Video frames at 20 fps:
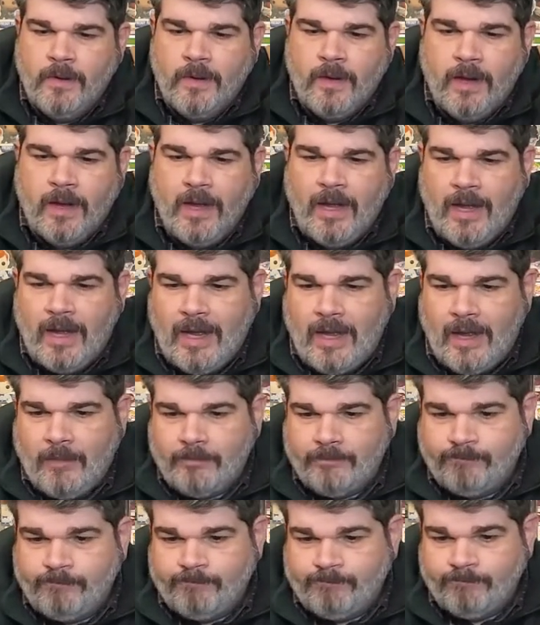
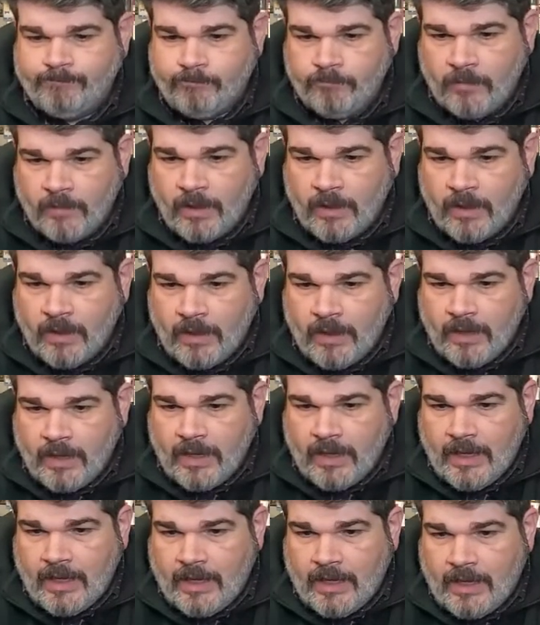Um,
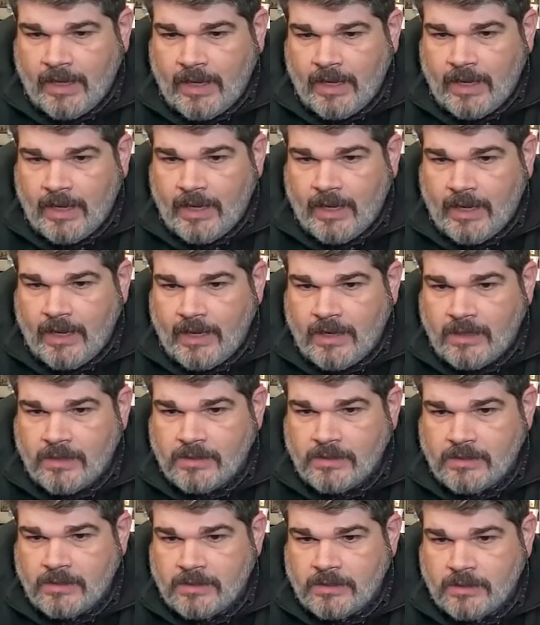it
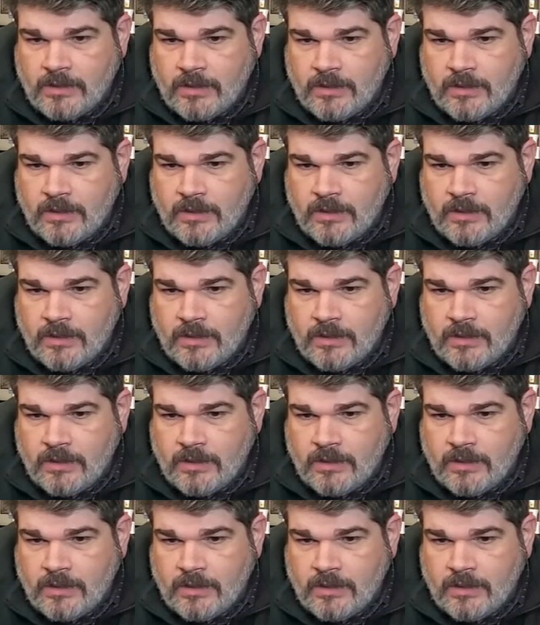has,